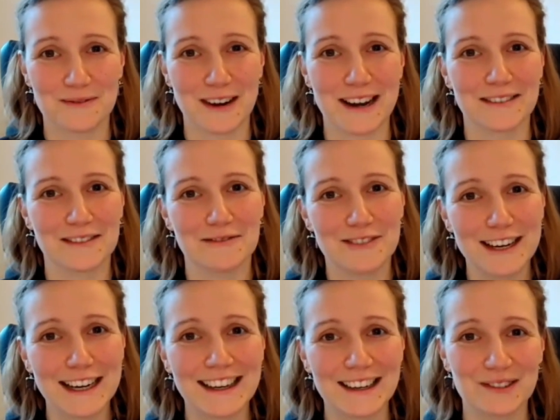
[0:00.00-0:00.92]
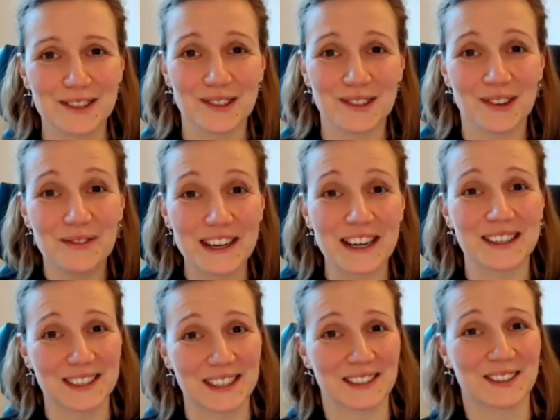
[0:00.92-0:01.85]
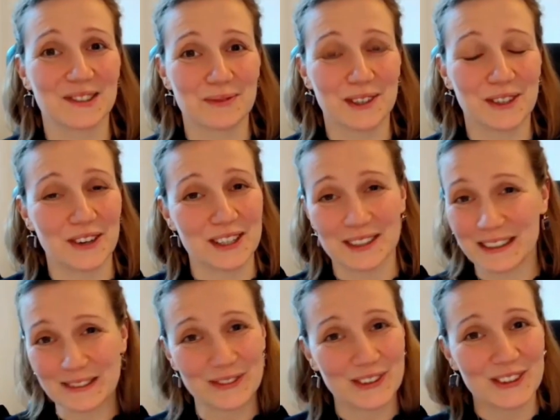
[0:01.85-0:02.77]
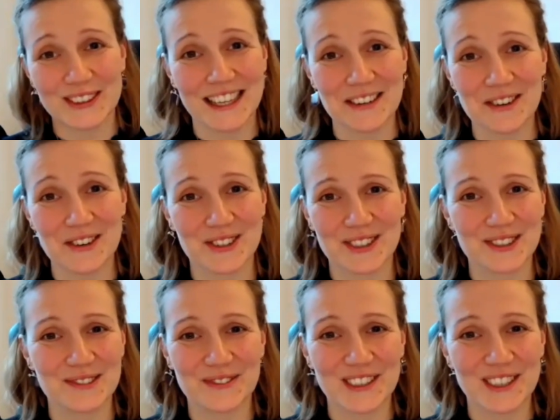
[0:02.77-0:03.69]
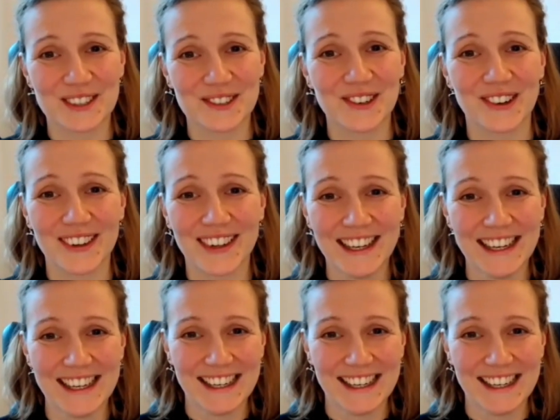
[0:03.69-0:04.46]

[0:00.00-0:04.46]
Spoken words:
when really we should all be asking stupid questions, because they're not stupid at all.